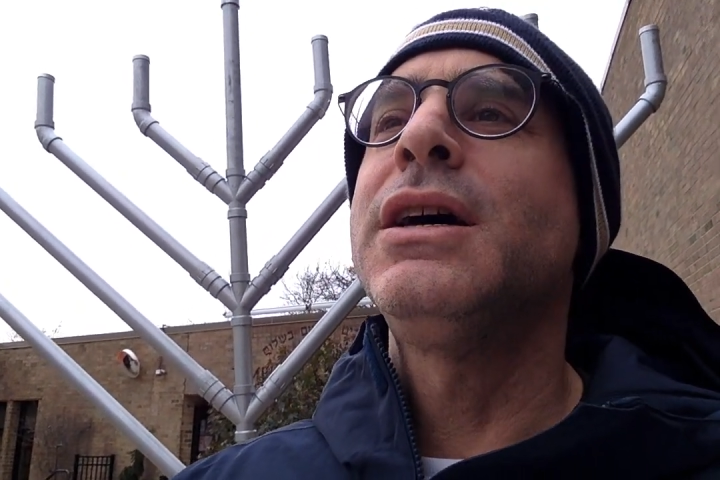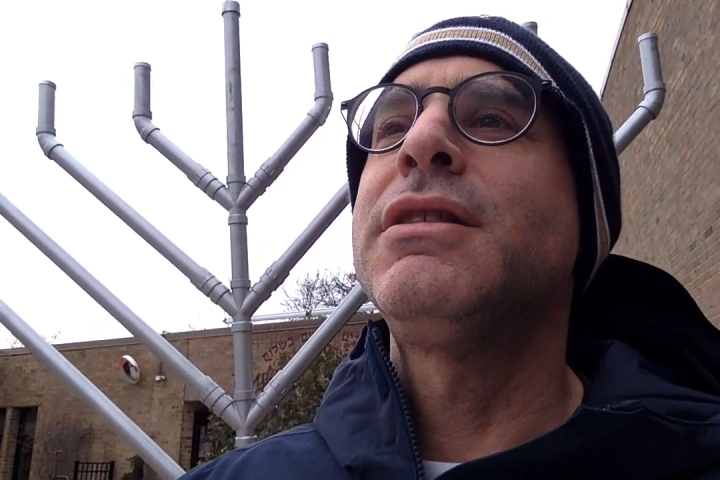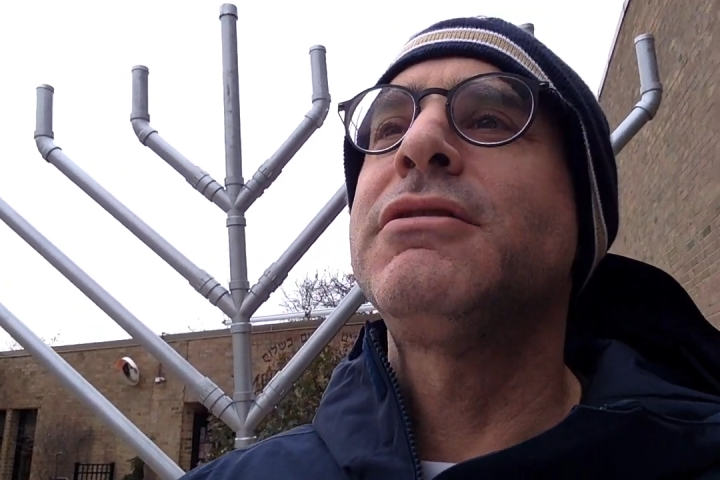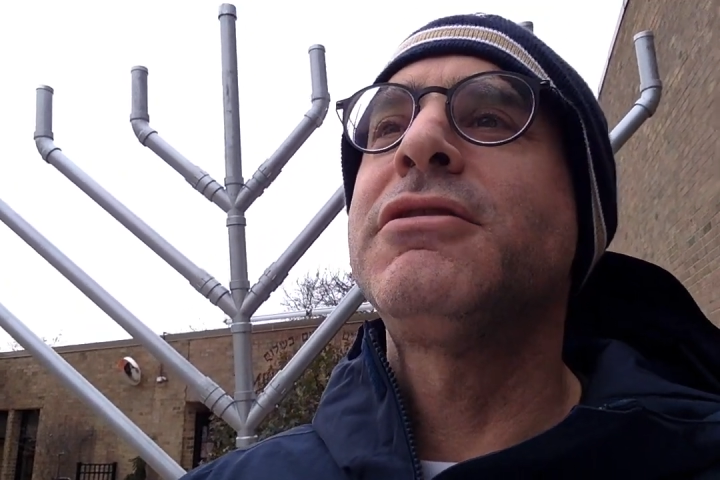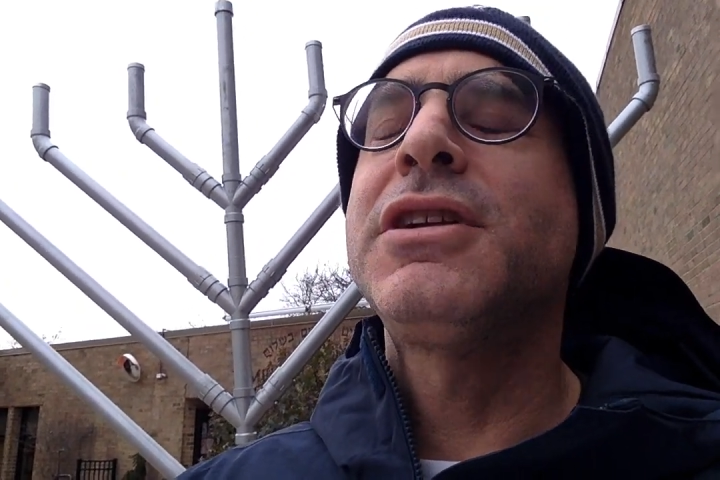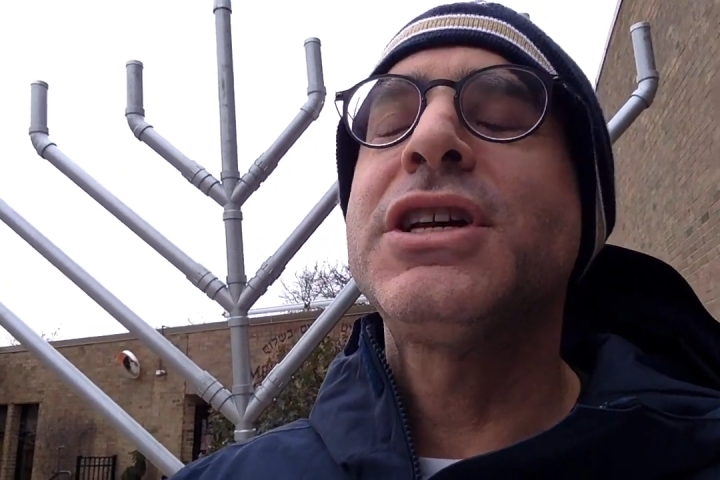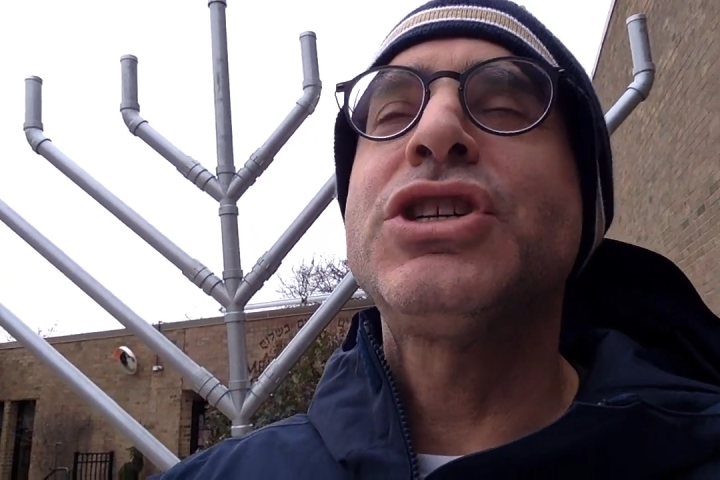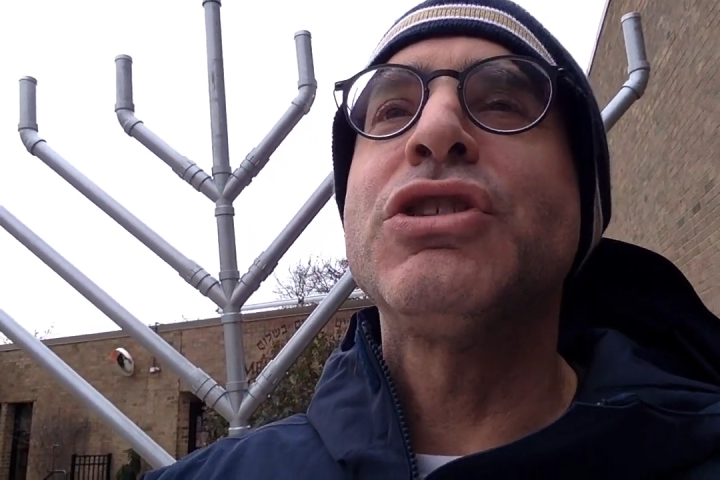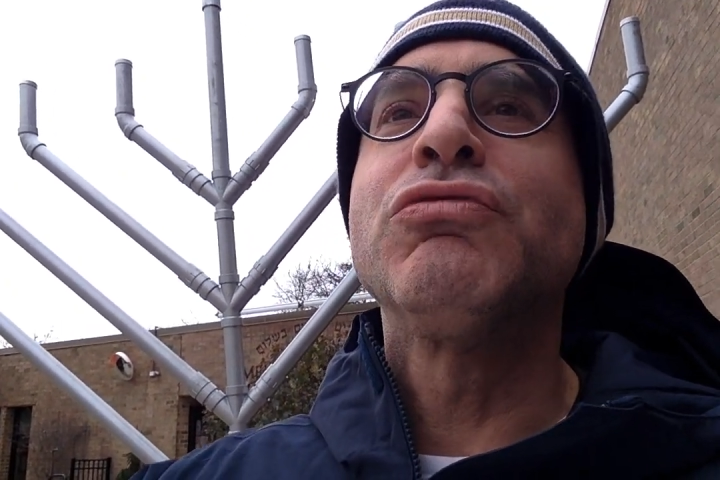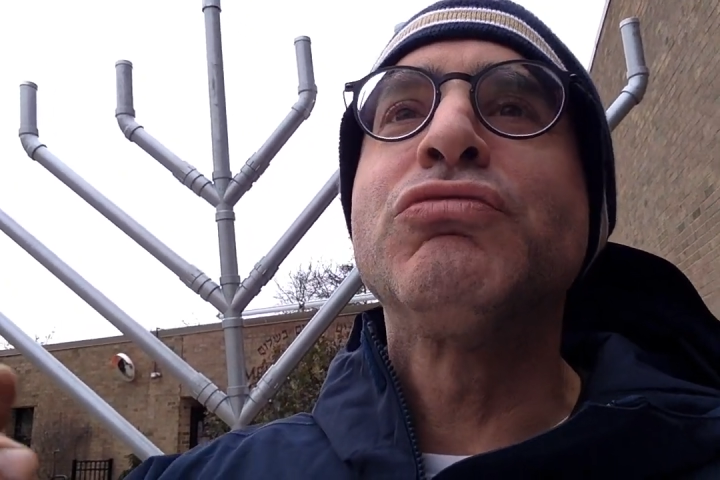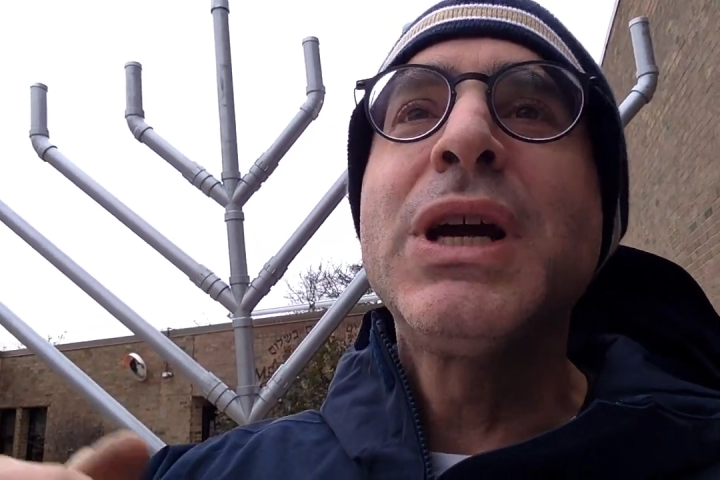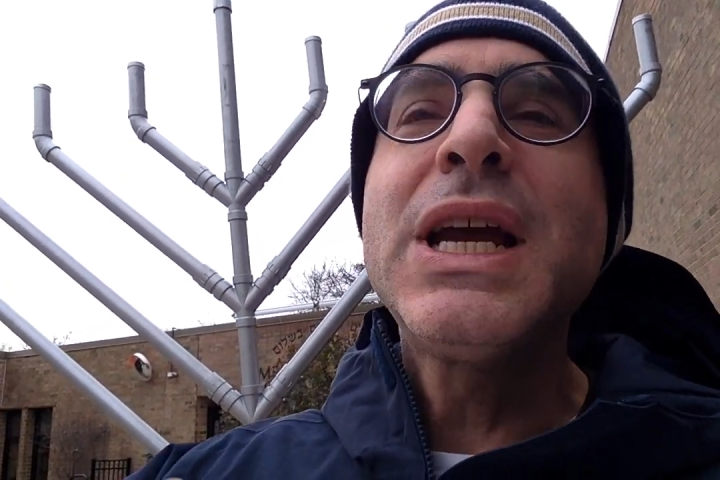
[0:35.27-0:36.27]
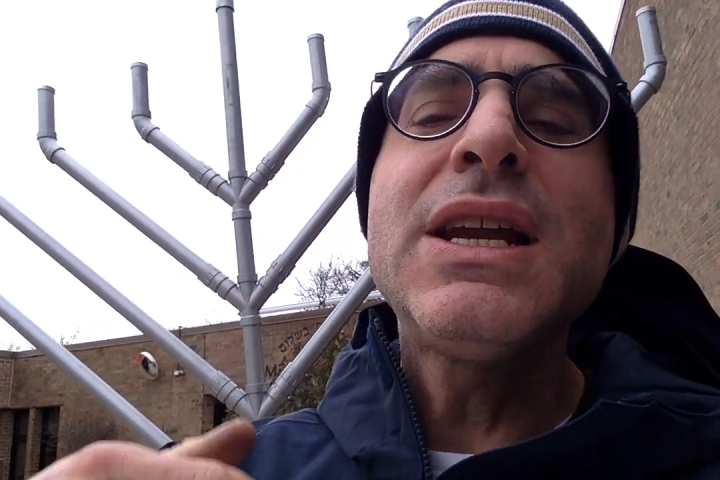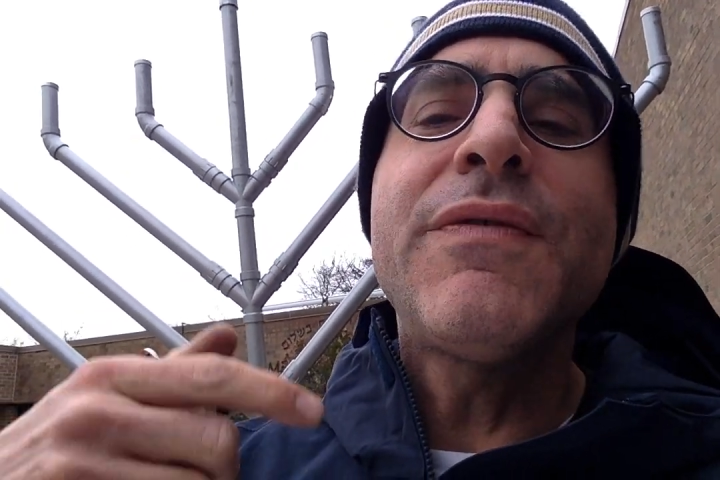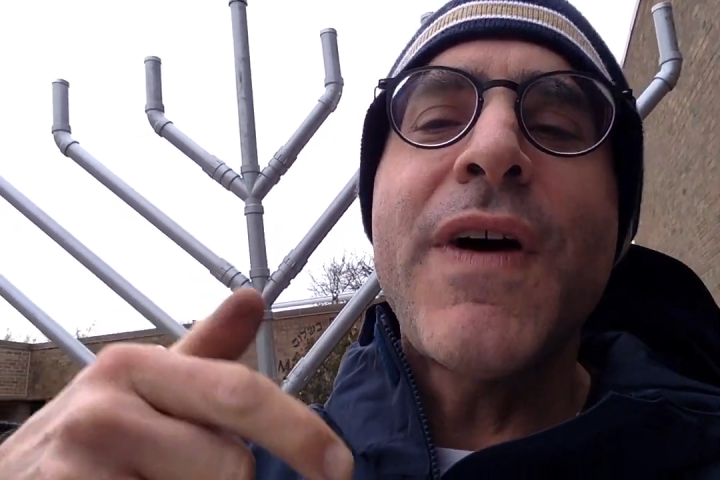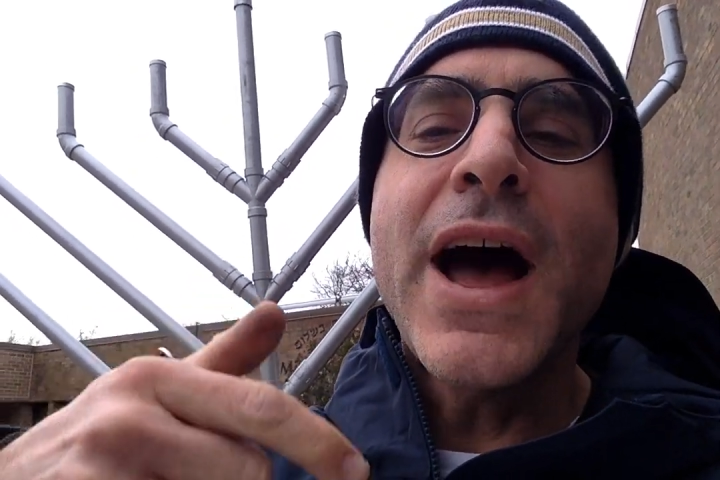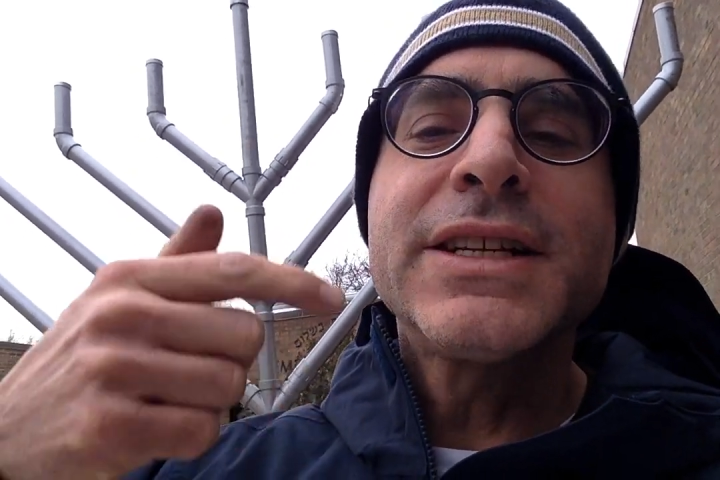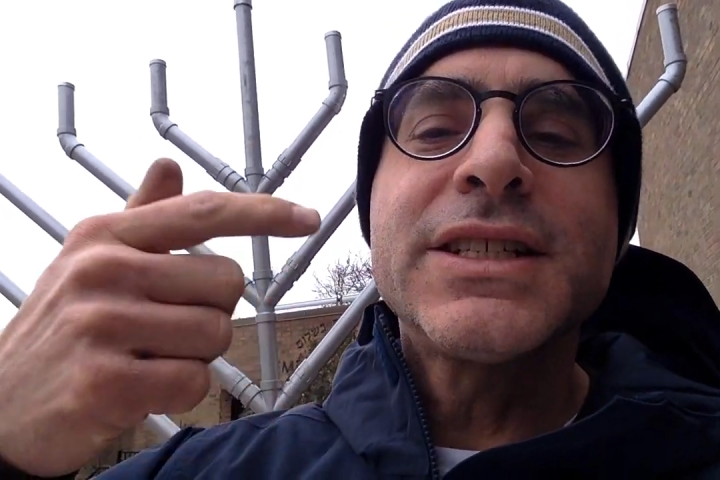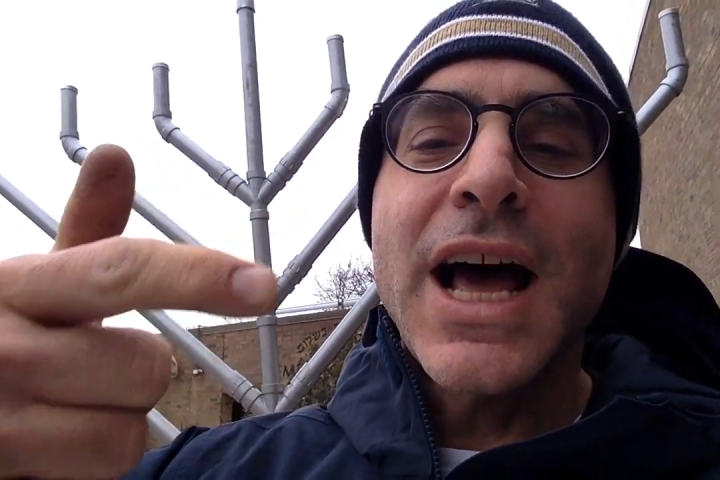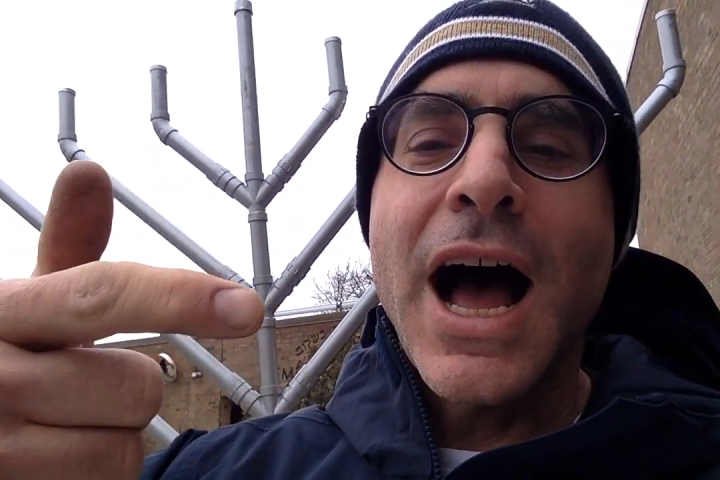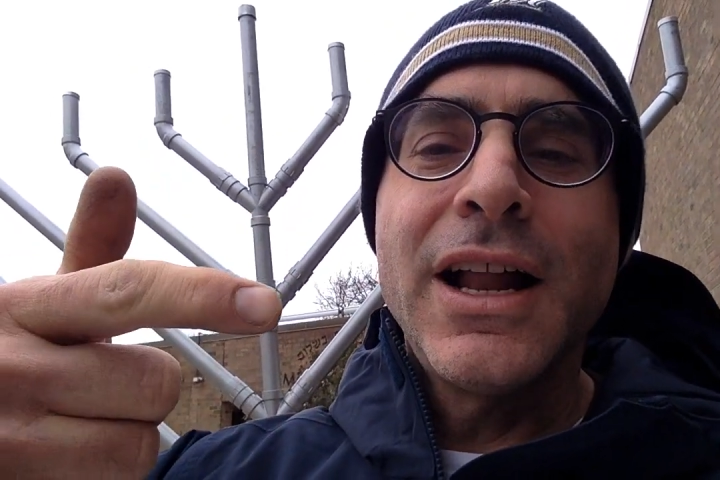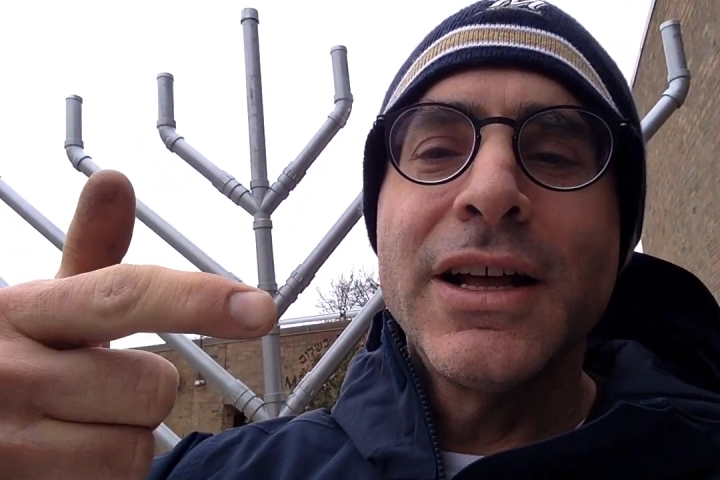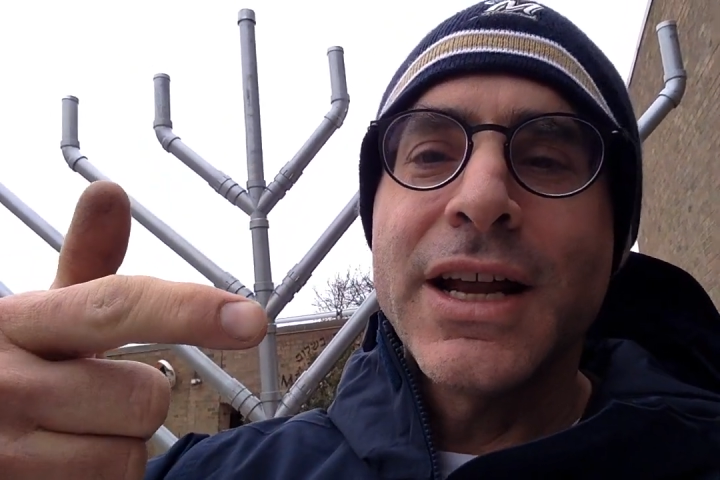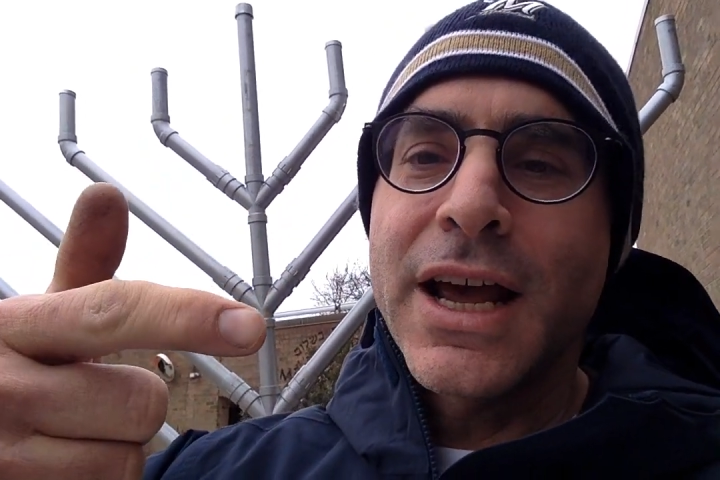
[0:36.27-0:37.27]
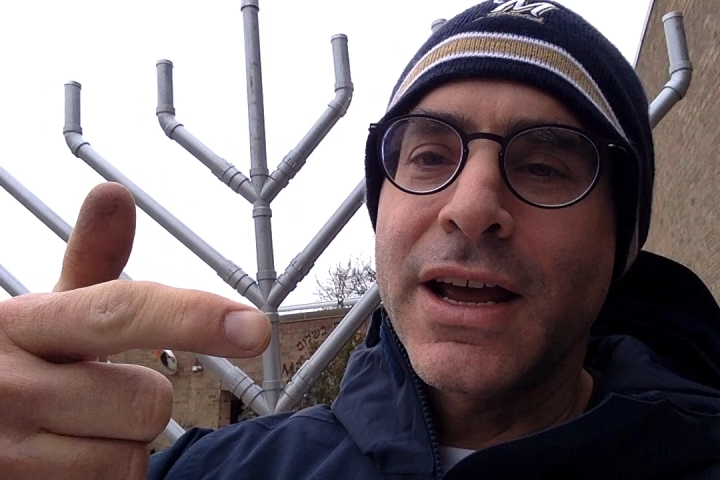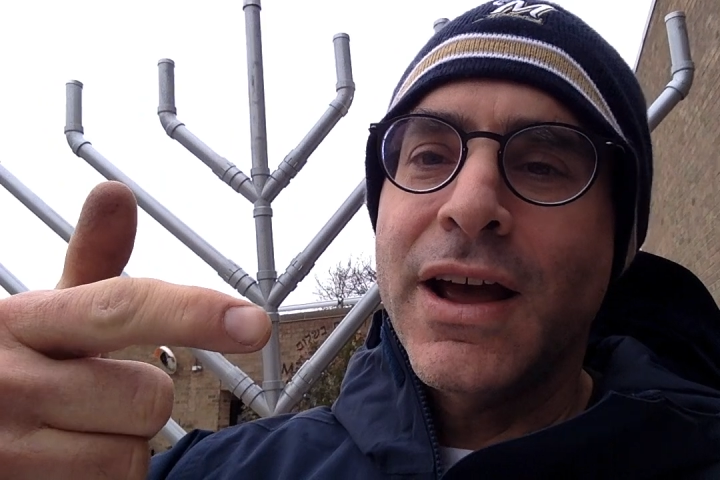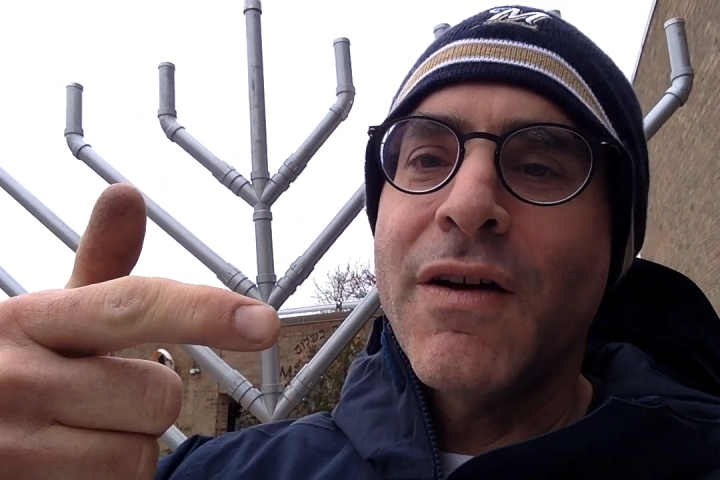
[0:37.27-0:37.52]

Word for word: the tradition redefines the holiday